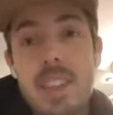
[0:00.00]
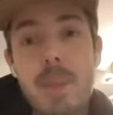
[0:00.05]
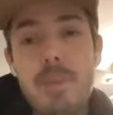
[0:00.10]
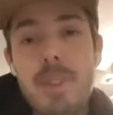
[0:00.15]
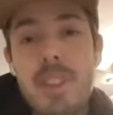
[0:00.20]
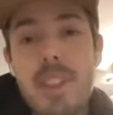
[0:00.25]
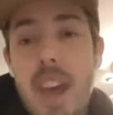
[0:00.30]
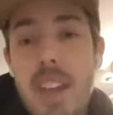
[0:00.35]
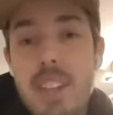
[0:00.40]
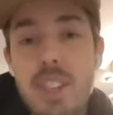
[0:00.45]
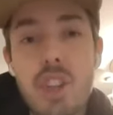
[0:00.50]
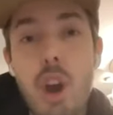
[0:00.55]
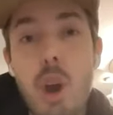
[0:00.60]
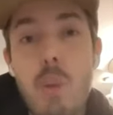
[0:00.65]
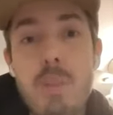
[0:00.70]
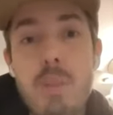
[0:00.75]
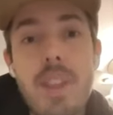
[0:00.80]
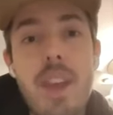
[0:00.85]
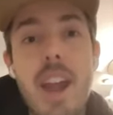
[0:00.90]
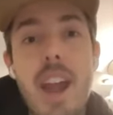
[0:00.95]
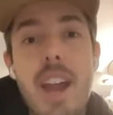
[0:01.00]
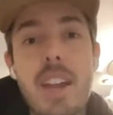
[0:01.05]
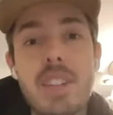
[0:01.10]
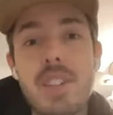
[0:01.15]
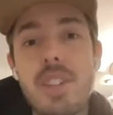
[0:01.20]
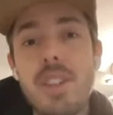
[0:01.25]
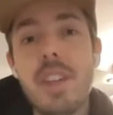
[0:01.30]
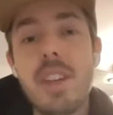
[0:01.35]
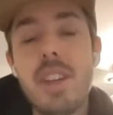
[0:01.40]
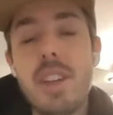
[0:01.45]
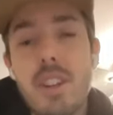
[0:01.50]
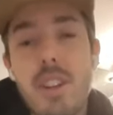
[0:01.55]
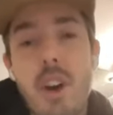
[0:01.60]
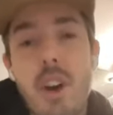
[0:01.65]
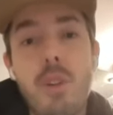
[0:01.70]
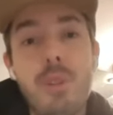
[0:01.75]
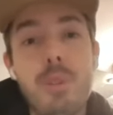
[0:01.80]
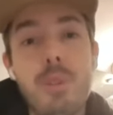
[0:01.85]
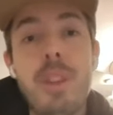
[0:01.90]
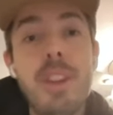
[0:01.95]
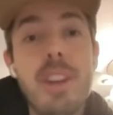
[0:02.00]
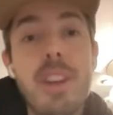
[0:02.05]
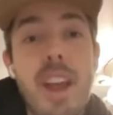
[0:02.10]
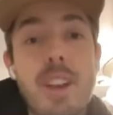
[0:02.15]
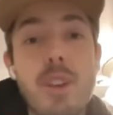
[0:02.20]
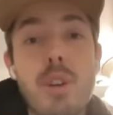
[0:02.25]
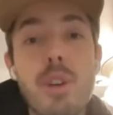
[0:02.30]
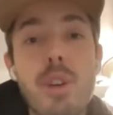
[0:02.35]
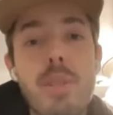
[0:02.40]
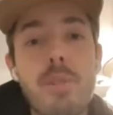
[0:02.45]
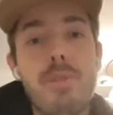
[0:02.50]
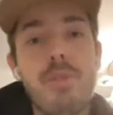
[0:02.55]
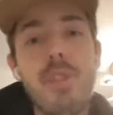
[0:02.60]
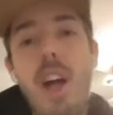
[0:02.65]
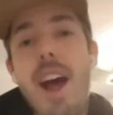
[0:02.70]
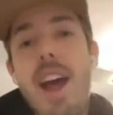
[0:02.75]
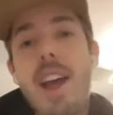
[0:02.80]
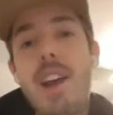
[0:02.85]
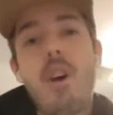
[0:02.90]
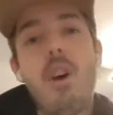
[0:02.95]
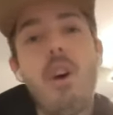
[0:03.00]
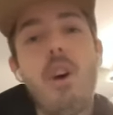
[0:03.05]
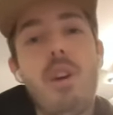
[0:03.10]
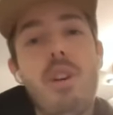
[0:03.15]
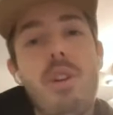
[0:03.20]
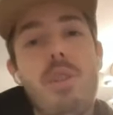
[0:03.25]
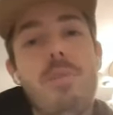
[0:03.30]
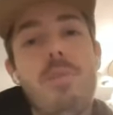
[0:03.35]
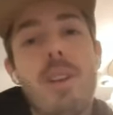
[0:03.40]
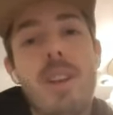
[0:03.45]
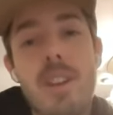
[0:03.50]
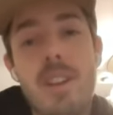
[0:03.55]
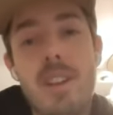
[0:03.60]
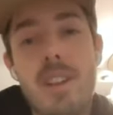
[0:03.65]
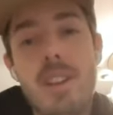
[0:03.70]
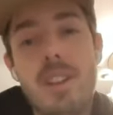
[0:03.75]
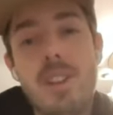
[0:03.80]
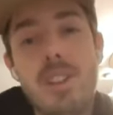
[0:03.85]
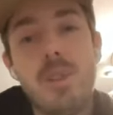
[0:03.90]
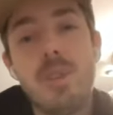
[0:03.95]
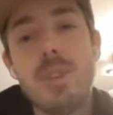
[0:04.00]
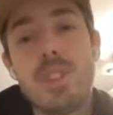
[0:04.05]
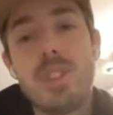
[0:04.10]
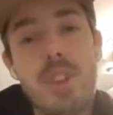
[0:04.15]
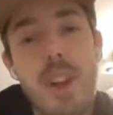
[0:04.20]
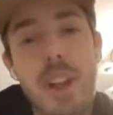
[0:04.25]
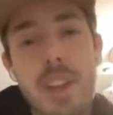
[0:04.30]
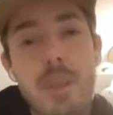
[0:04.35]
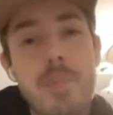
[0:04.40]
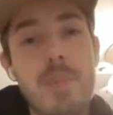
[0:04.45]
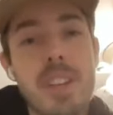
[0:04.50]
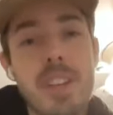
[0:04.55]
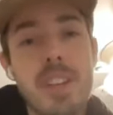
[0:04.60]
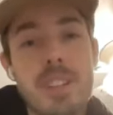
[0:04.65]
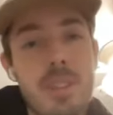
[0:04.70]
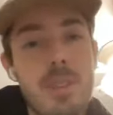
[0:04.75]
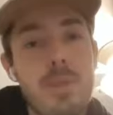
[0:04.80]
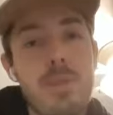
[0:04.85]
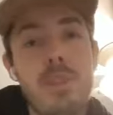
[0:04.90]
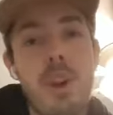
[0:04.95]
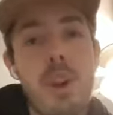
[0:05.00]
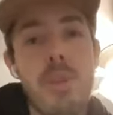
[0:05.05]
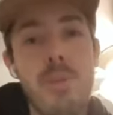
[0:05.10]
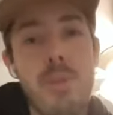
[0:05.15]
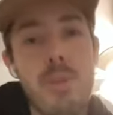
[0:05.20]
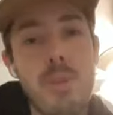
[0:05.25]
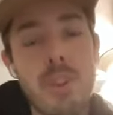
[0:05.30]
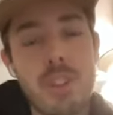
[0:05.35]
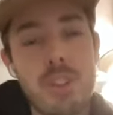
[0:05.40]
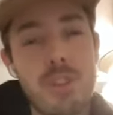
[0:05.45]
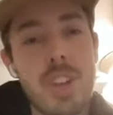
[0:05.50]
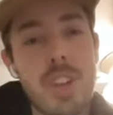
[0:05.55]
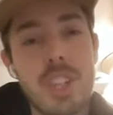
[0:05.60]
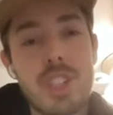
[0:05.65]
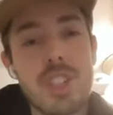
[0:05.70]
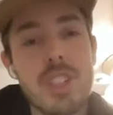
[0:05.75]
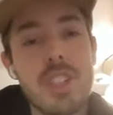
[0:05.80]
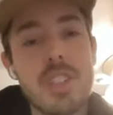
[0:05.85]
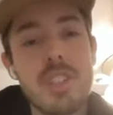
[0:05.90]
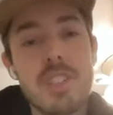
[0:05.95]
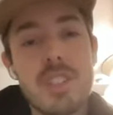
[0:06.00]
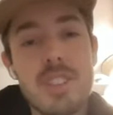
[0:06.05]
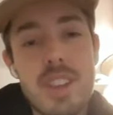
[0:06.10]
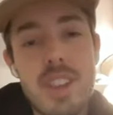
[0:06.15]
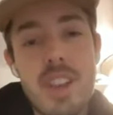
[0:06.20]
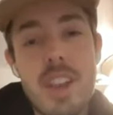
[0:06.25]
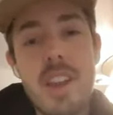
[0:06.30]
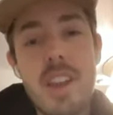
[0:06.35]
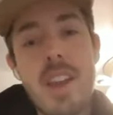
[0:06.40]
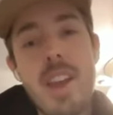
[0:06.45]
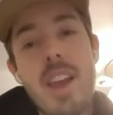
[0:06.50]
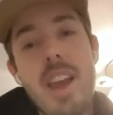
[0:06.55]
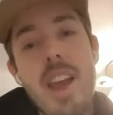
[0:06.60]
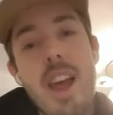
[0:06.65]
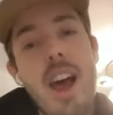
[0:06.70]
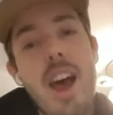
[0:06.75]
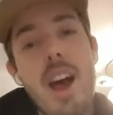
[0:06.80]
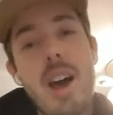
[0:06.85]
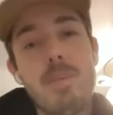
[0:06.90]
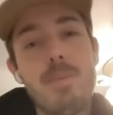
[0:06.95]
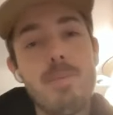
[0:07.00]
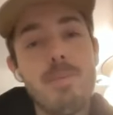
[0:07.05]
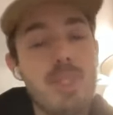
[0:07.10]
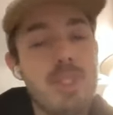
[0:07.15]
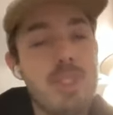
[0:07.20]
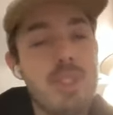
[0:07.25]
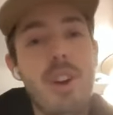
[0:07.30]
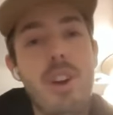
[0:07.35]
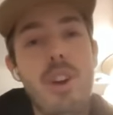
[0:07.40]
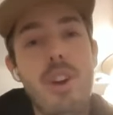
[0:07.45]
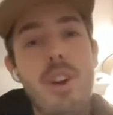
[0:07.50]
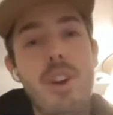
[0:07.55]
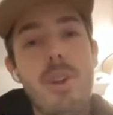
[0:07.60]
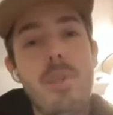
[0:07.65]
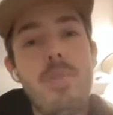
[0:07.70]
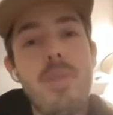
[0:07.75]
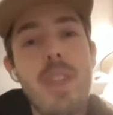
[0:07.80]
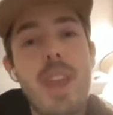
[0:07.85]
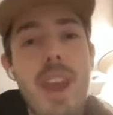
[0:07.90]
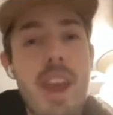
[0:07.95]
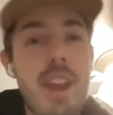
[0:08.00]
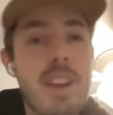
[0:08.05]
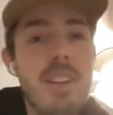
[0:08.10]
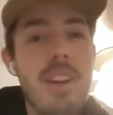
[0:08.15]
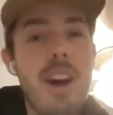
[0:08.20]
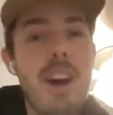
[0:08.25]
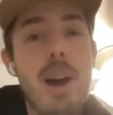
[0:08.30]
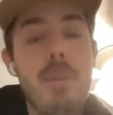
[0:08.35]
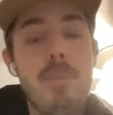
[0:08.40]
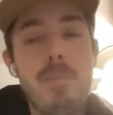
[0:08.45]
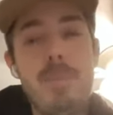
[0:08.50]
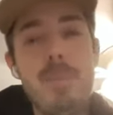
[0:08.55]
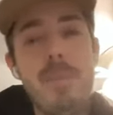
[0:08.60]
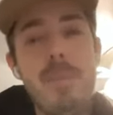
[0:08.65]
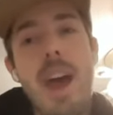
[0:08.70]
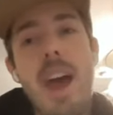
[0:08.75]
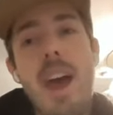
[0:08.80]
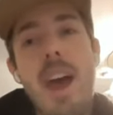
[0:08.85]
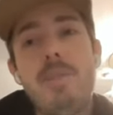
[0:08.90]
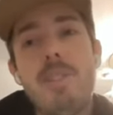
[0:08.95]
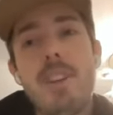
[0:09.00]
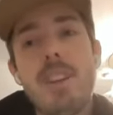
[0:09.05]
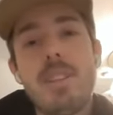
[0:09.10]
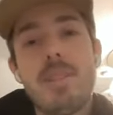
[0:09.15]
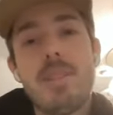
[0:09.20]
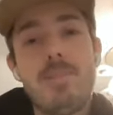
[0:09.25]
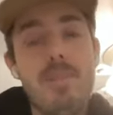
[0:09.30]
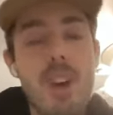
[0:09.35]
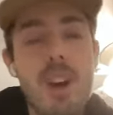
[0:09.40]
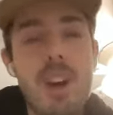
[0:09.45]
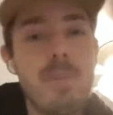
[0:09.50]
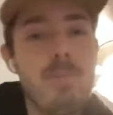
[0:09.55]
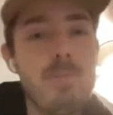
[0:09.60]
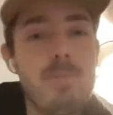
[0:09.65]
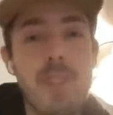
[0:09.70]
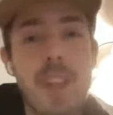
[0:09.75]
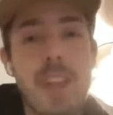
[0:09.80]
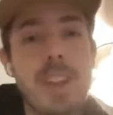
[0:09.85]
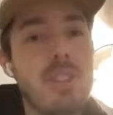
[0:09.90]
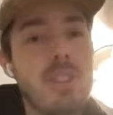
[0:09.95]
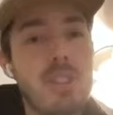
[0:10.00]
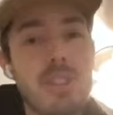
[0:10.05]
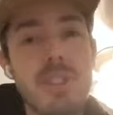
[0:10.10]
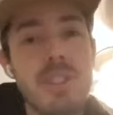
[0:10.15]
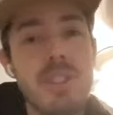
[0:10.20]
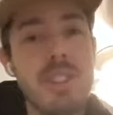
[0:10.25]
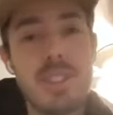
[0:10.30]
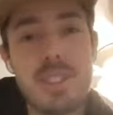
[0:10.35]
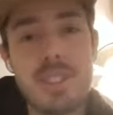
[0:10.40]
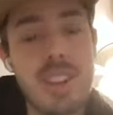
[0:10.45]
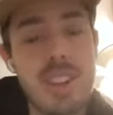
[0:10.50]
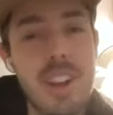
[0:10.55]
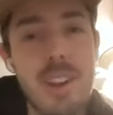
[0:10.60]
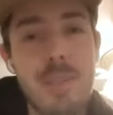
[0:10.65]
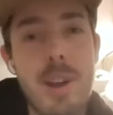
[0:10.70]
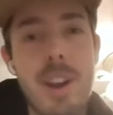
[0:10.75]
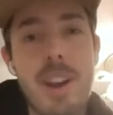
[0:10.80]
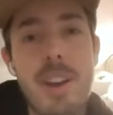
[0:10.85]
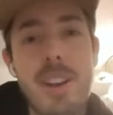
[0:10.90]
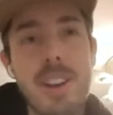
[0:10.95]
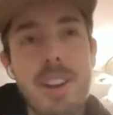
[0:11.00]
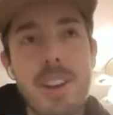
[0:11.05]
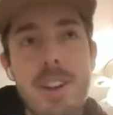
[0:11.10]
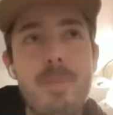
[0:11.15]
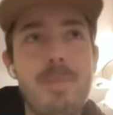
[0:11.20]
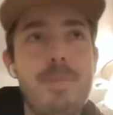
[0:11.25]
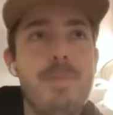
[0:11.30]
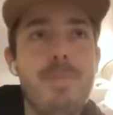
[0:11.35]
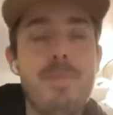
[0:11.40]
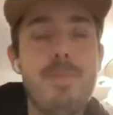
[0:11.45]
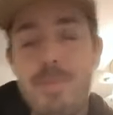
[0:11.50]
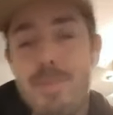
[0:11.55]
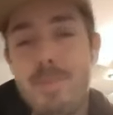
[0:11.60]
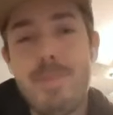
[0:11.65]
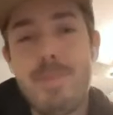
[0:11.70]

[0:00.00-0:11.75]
accepted that job, but then actually ultimately I couldn't fly home to Australia because of COVID restrictions. Um, so ended up having, uh, like choosing to stay in America